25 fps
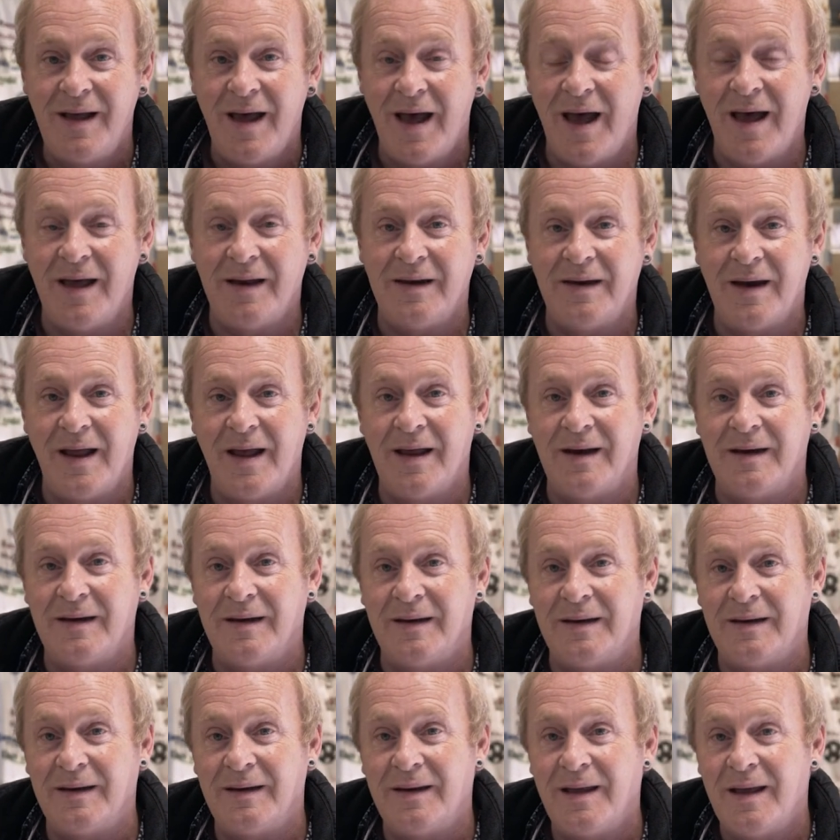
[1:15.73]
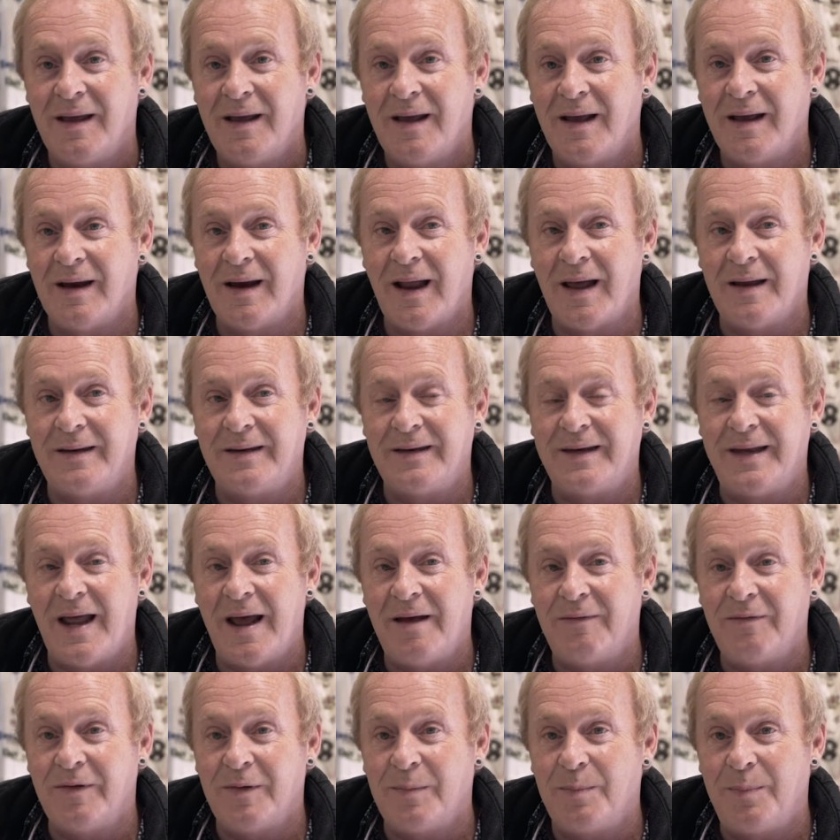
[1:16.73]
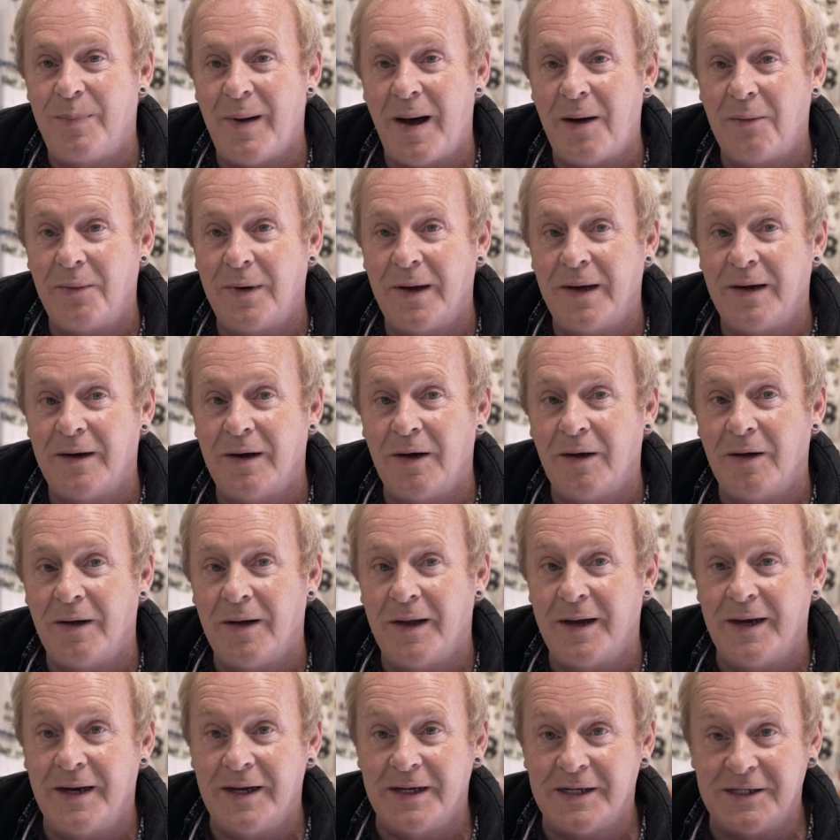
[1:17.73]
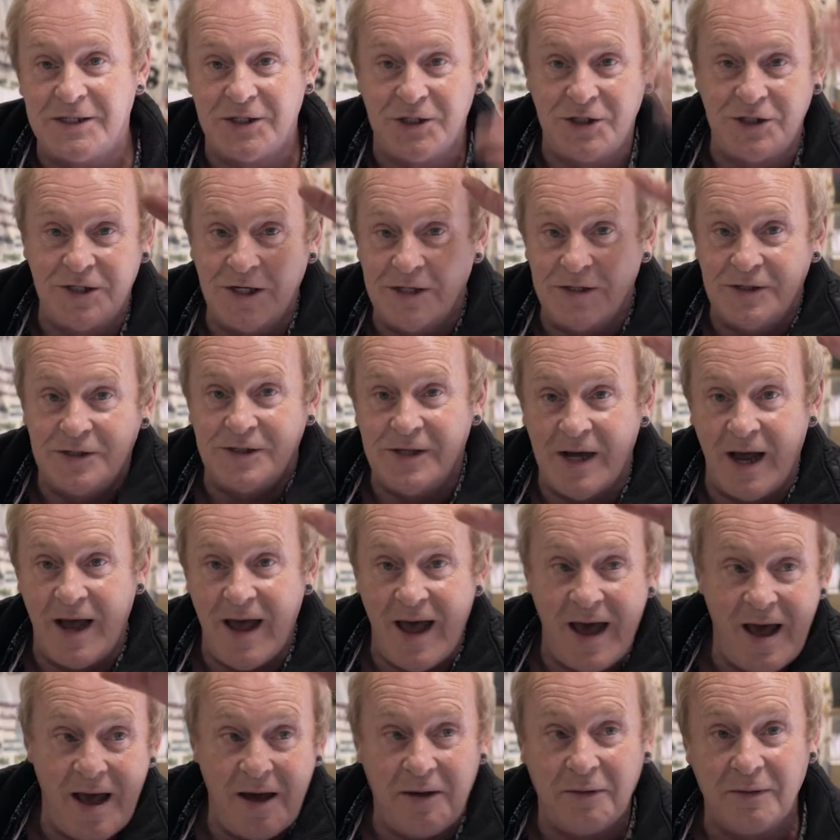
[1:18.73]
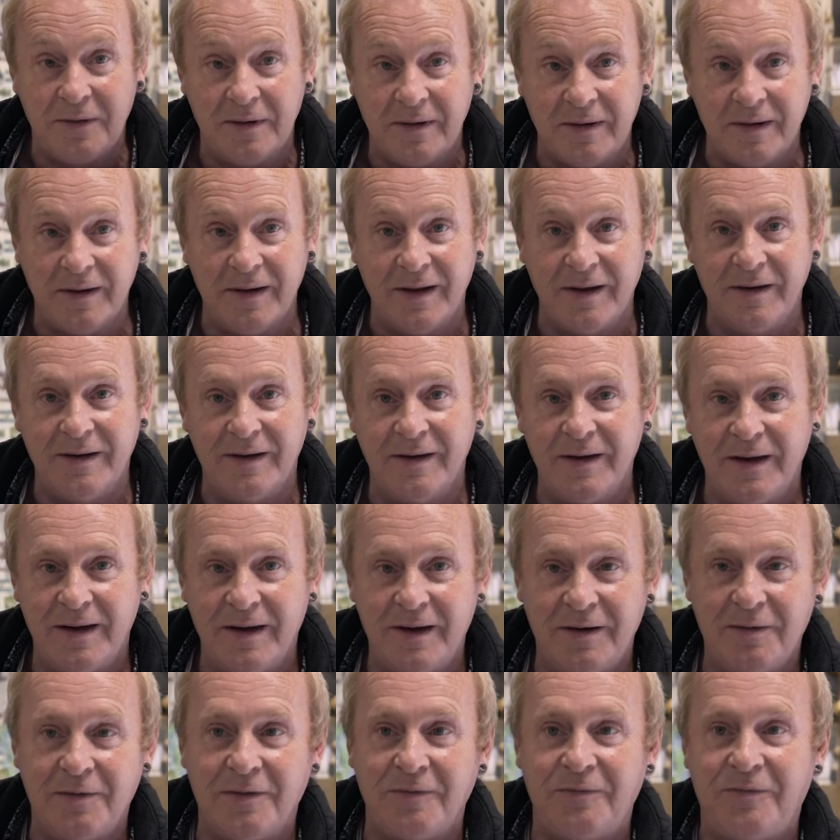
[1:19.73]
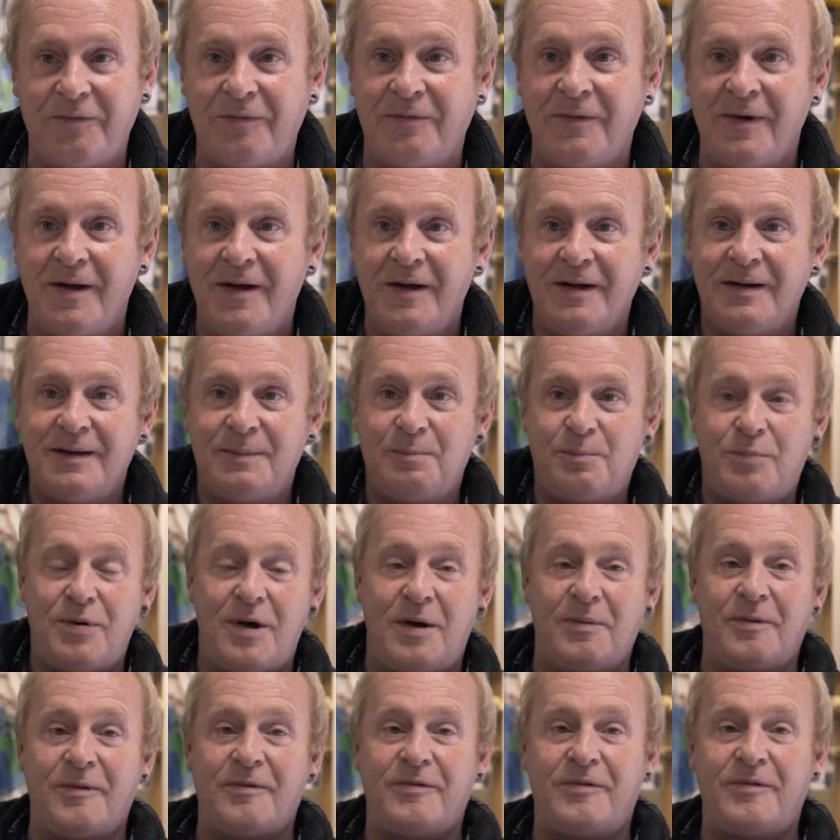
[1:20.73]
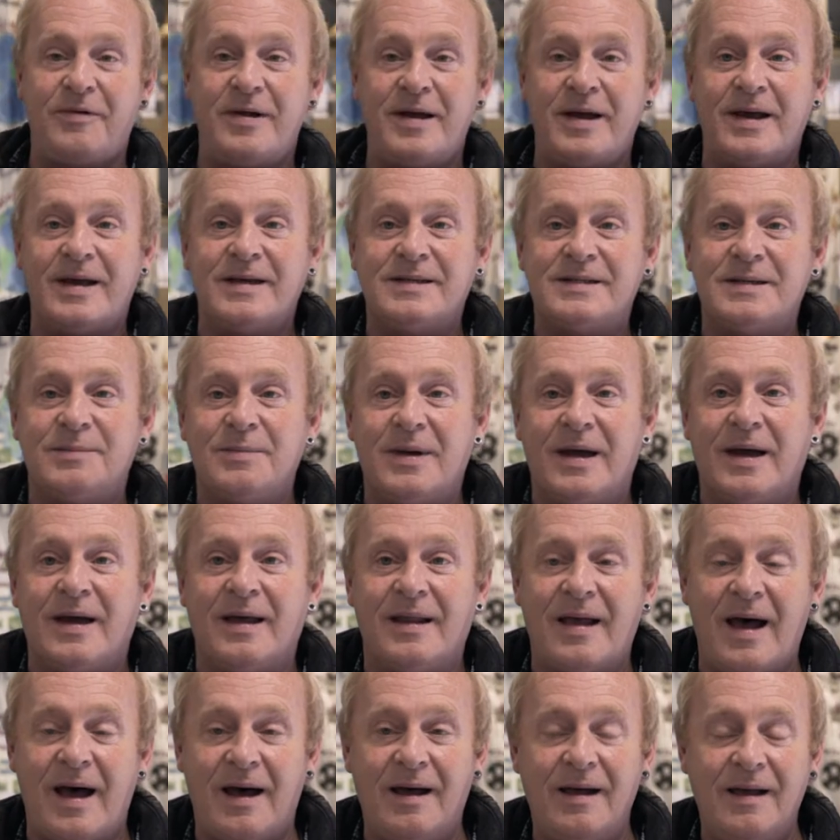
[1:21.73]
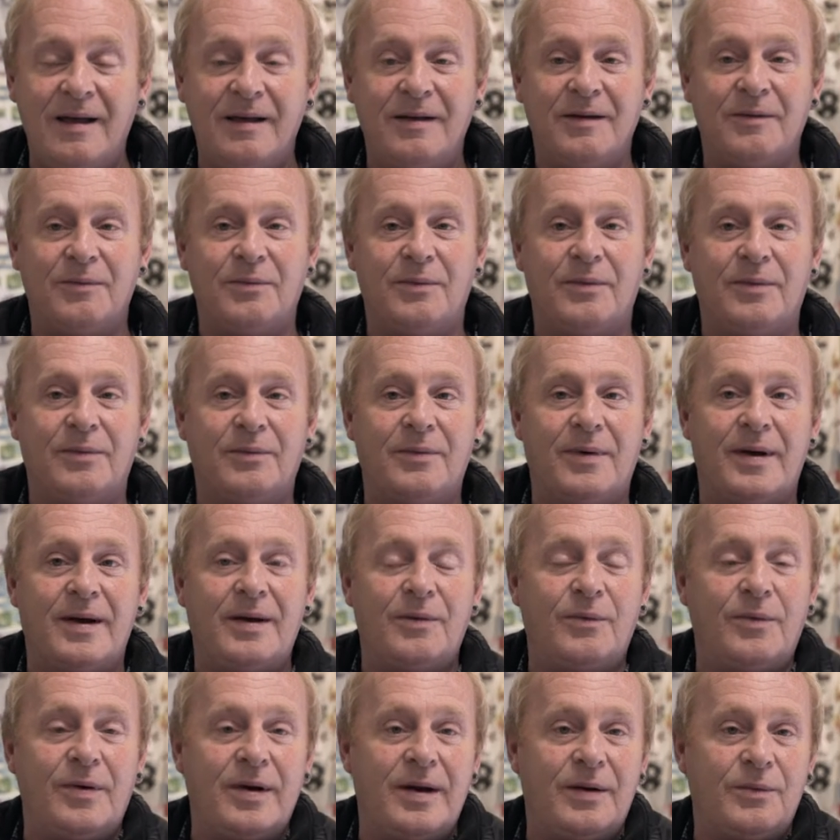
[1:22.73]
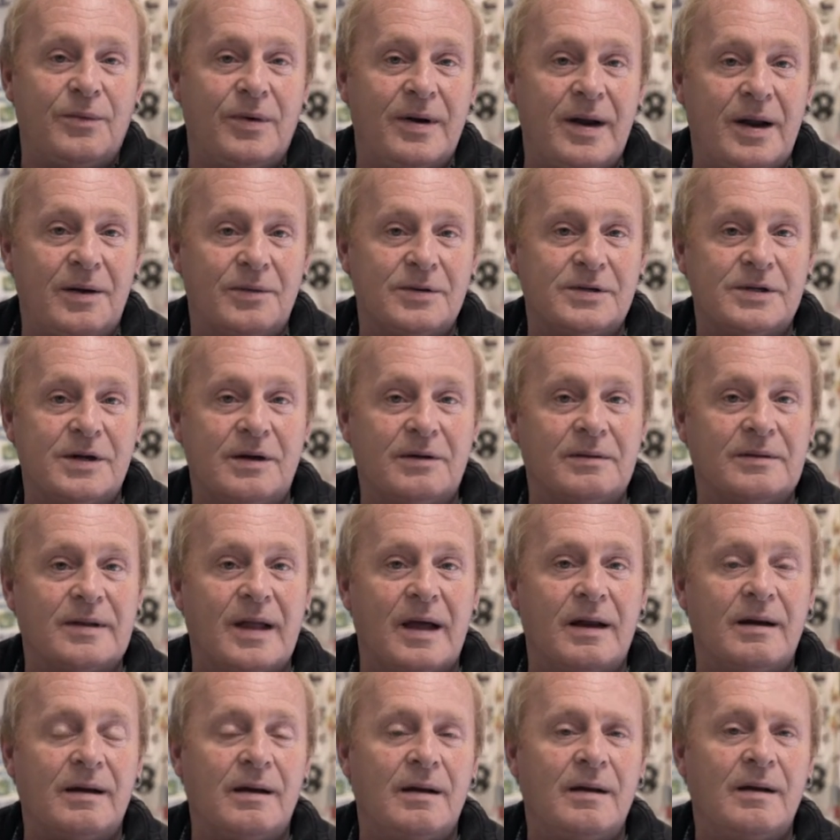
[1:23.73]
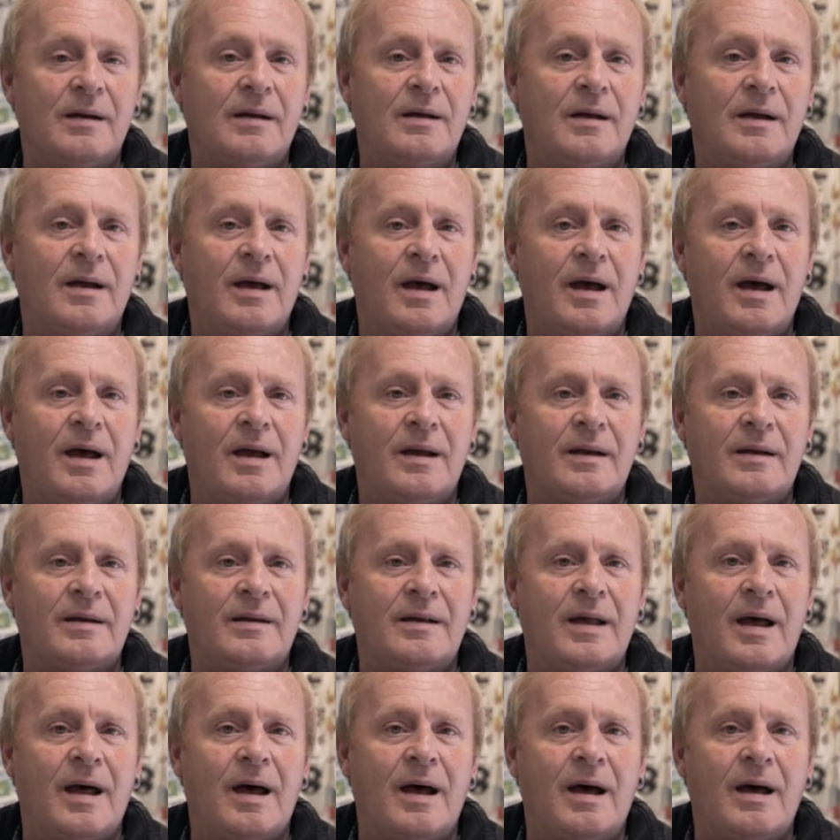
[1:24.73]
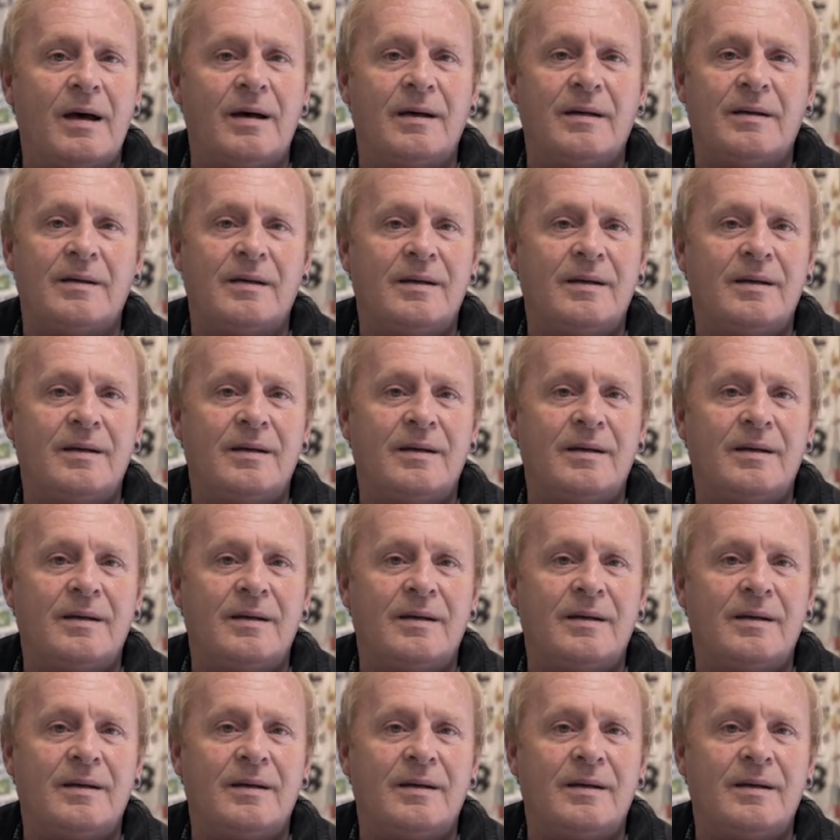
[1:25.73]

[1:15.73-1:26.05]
And and and like David Bowie, you know, and his ginger hair, and he looked proper freaky to me at that when when when I was young then, and. Uh,